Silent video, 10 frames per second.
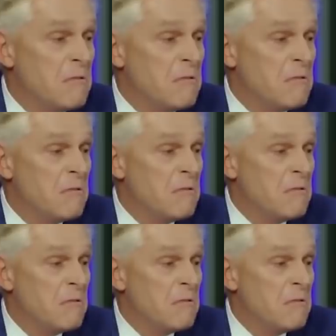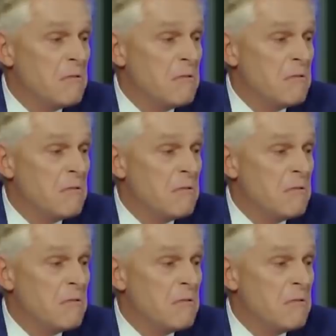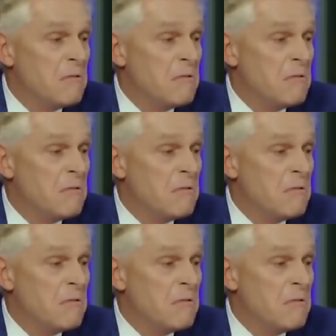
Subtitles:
This person isn't speaking.